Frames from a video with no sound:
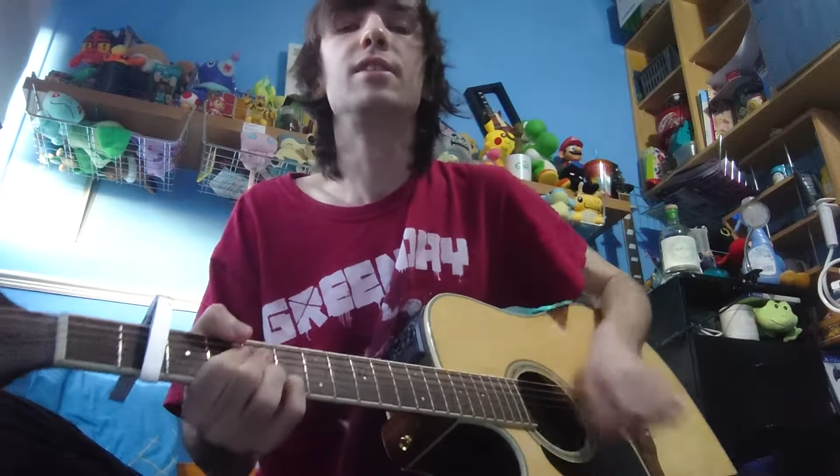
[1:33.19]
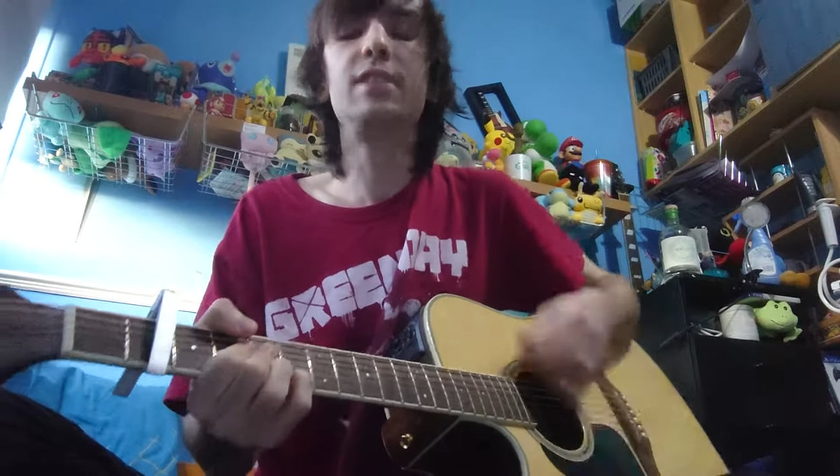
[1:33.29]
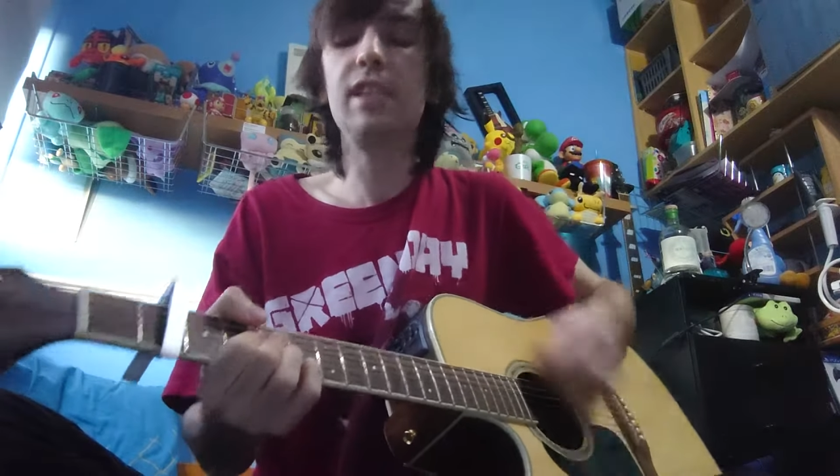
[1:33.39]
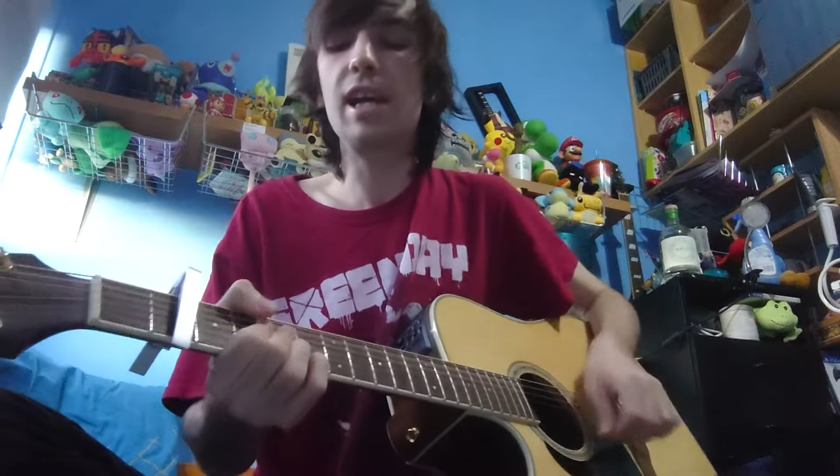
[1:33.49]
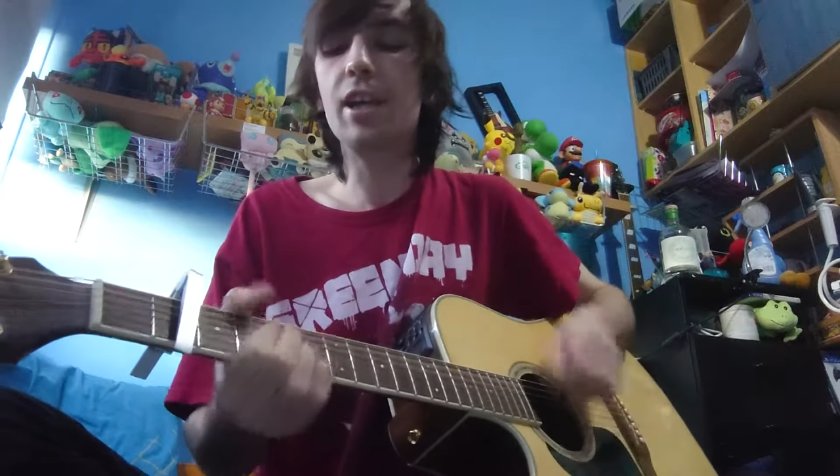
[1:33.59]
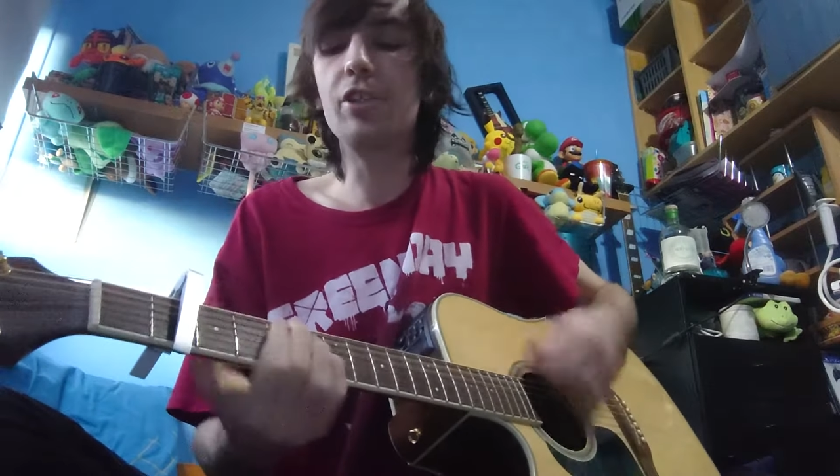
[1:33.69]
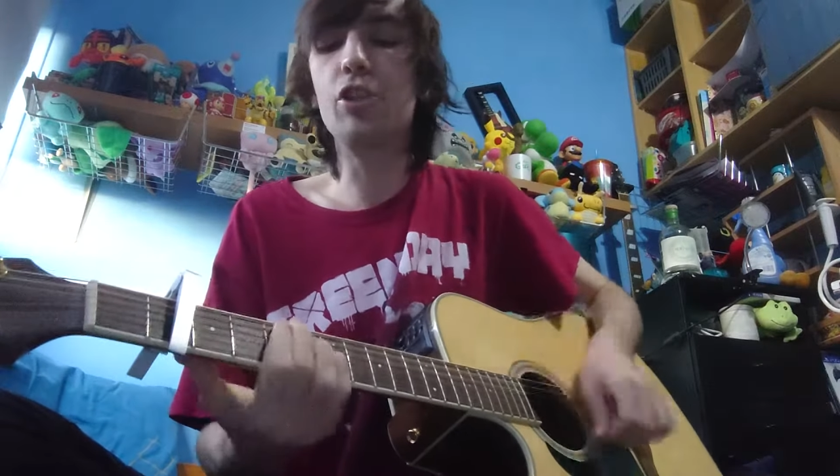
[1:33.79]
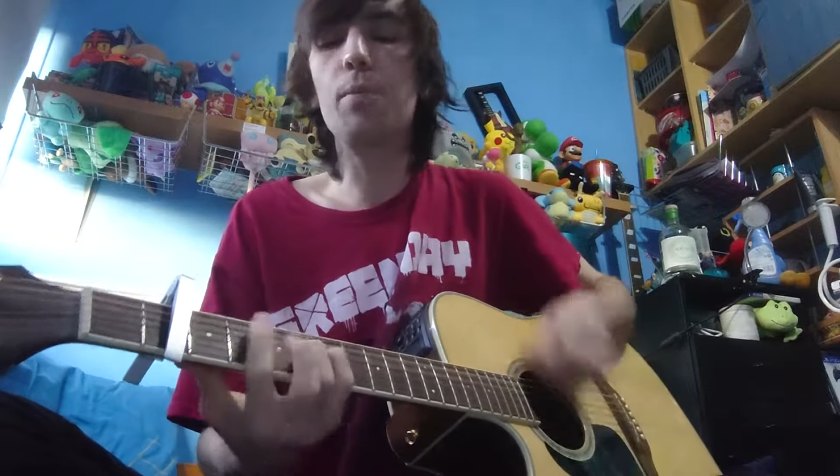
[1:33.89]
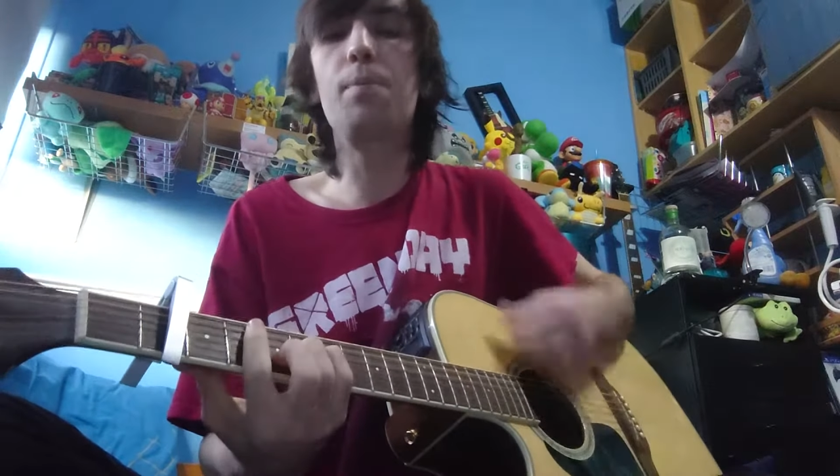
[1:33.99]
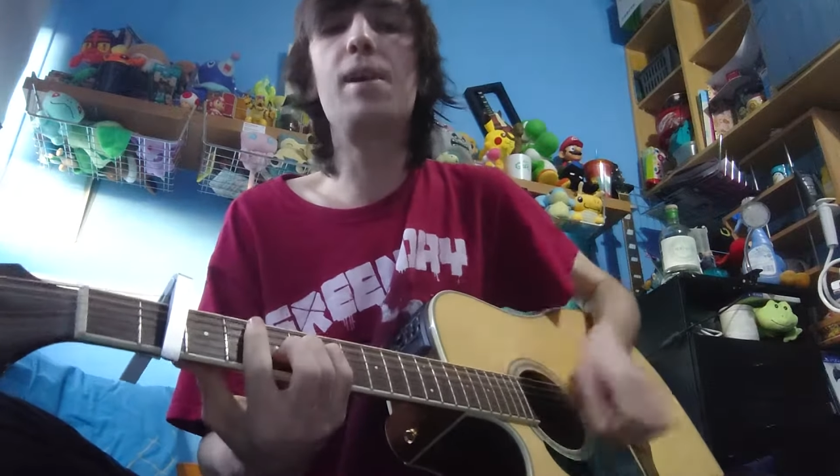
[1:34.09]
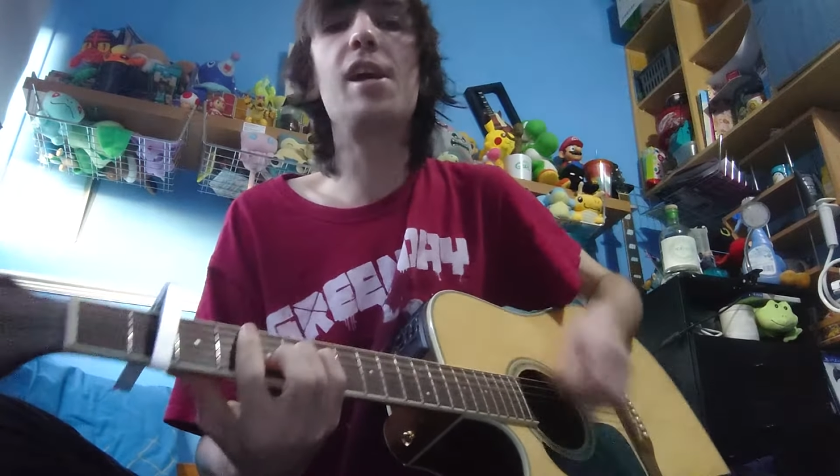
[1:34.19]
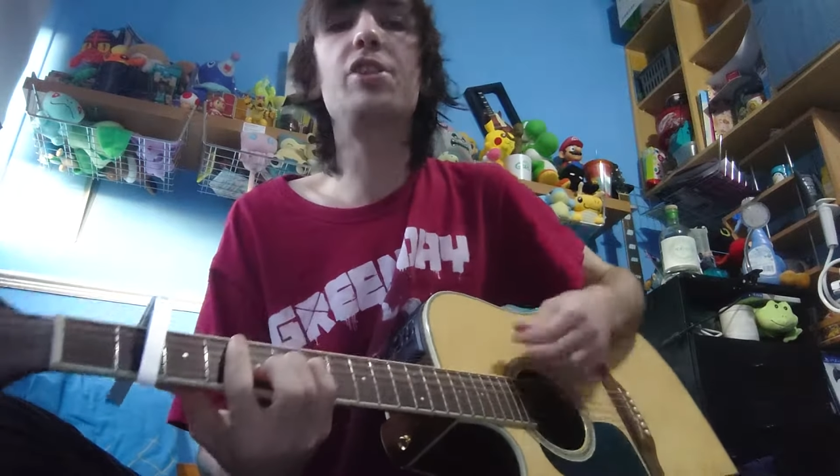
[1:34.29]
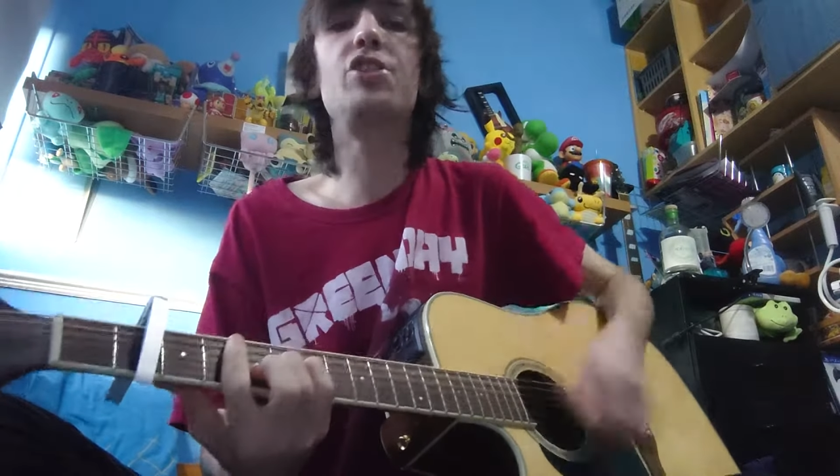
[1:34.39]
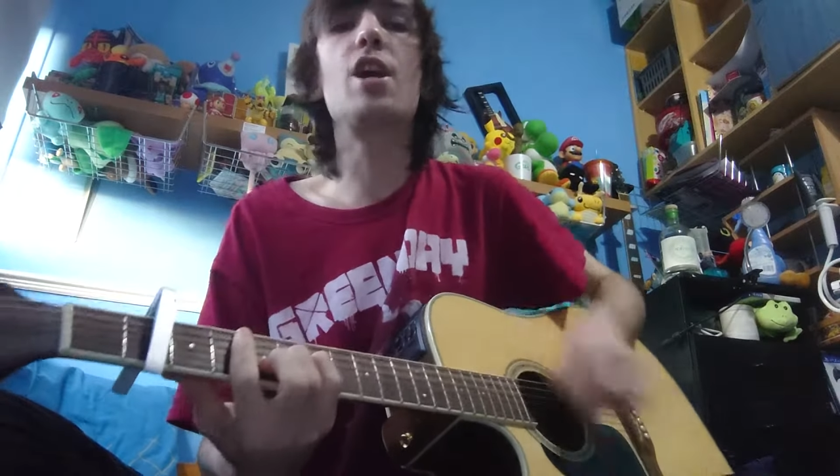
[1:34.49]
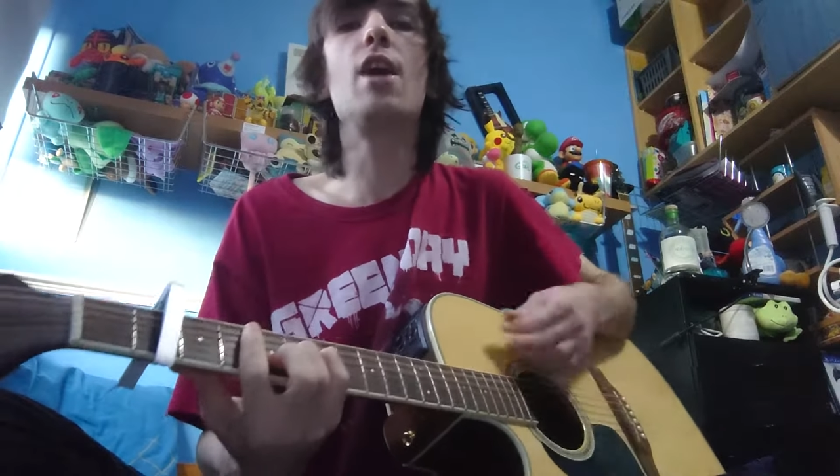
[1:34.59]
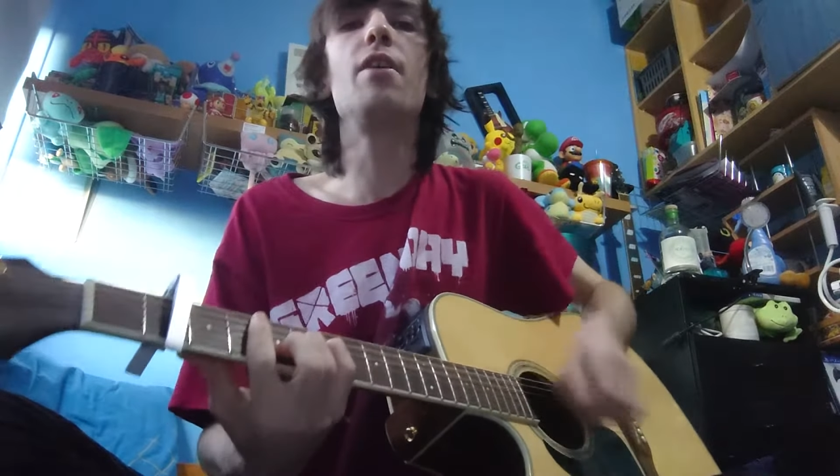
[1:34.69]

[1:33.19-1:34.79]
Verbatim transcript: Cause I got your picture,